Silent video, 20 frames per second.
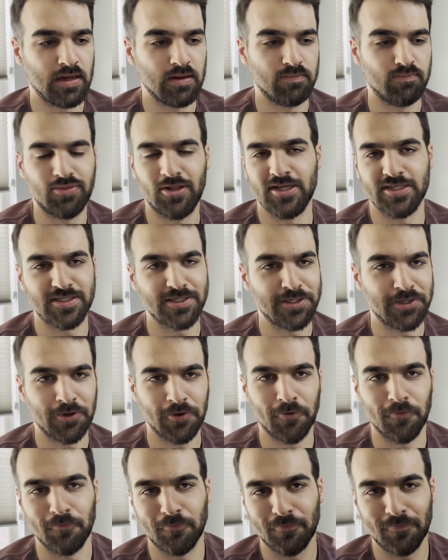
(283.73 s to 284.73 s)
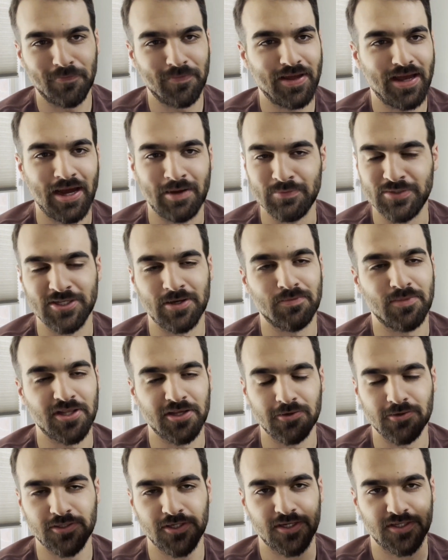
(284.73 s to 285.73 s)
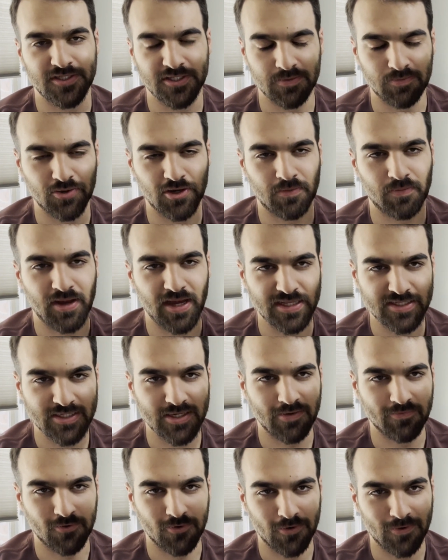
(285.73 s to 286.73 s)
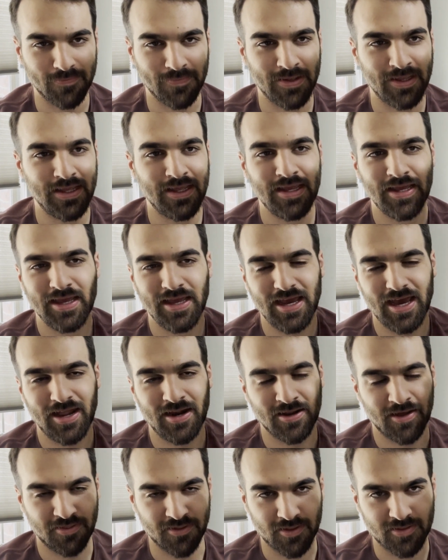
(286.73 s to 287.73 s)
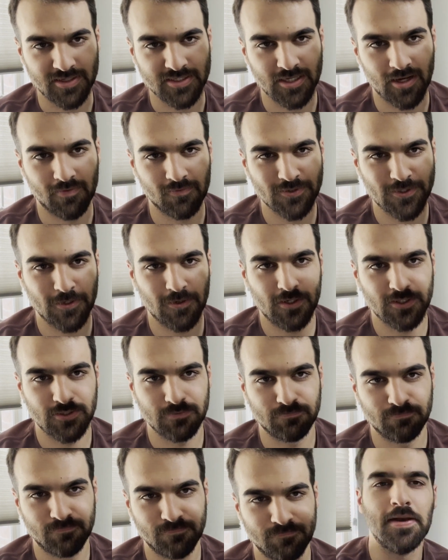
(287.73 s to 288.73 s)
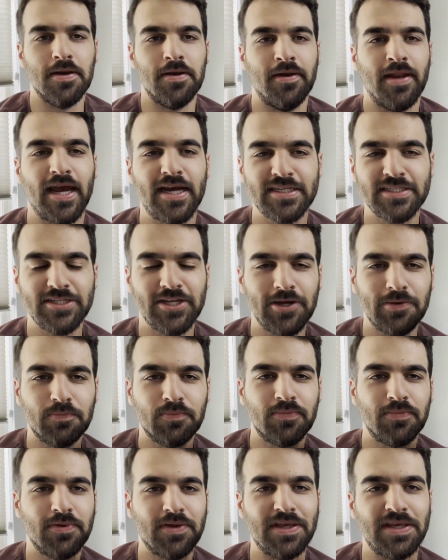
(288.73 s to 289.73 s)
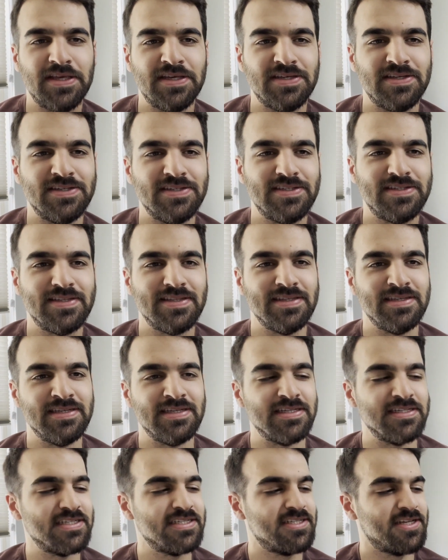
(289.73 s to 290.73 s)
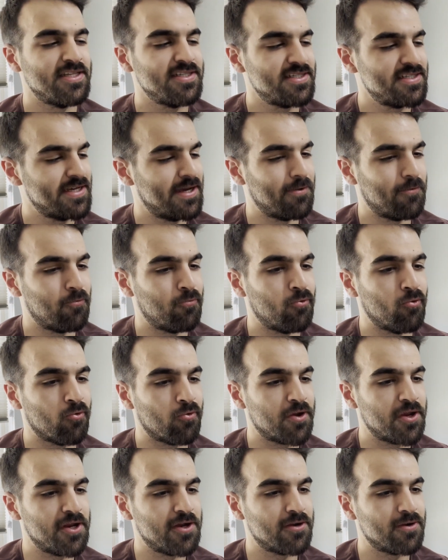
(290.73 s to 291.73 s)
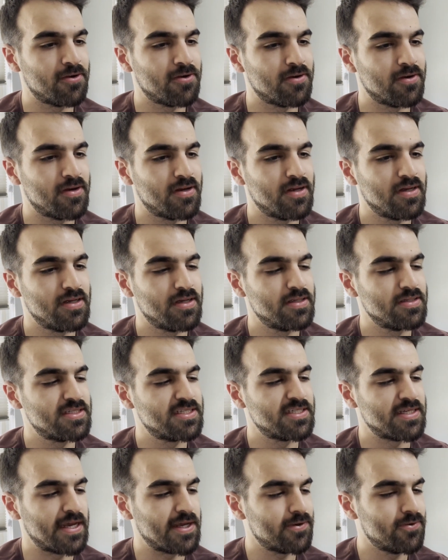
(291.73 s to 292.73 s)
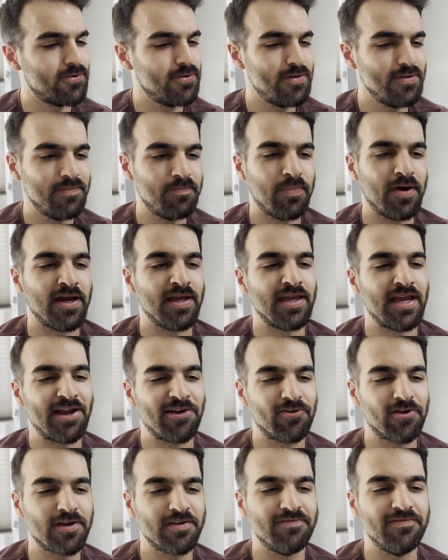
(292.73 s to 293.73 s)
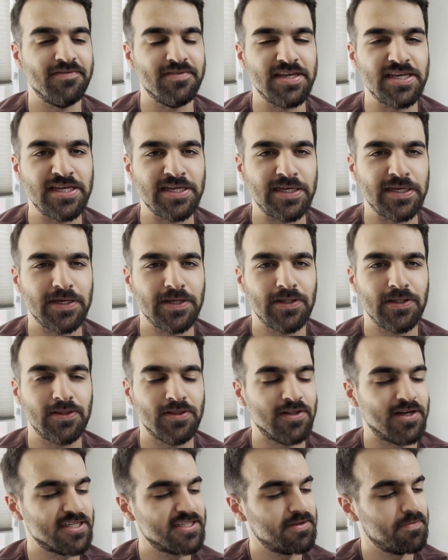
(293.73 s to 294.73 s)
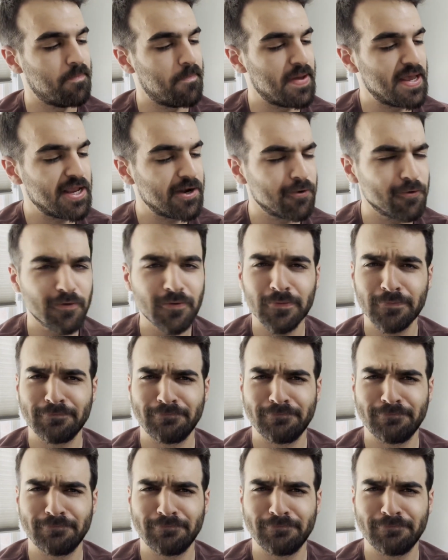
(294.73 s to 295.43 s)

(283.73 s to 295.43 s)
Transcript: Plus, I'm somebody who judges a book by its cover, and I think these covers are awesome. Next up is The Sunset Warrior Cycle by Eric V. Lustbader.